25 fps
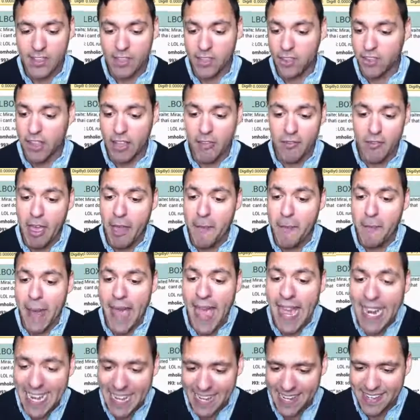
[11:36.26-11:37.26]
They're
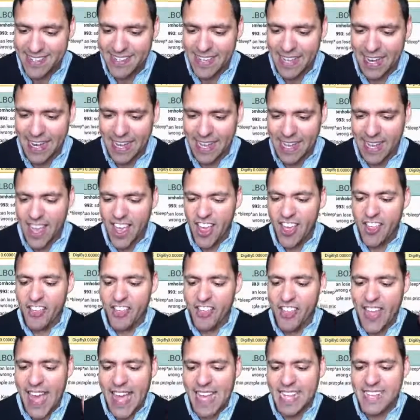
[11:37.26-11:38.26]
panic selling.
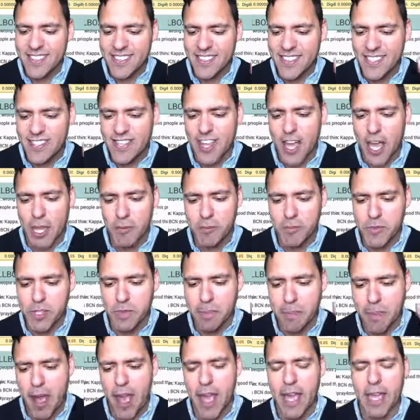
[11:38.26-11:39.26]
That is the time to
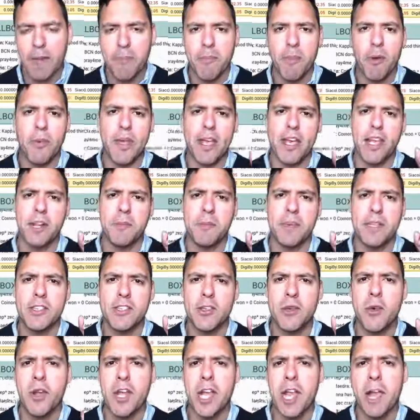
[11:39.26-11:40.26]
buy, but we're going to be
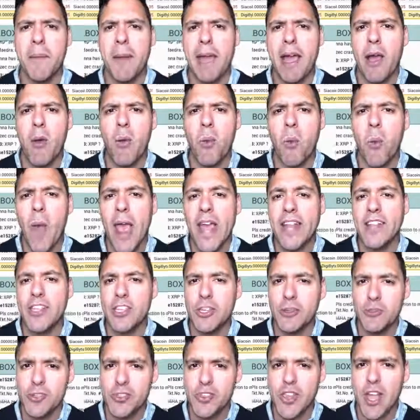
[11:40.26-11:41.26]
talking about when
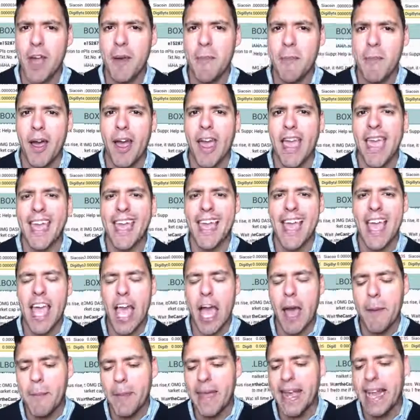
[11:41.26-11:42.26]
you start buying
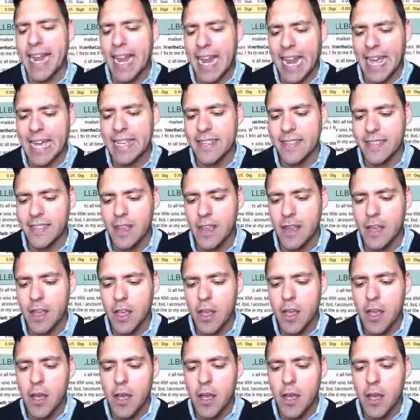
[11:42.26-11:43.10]
a bit later.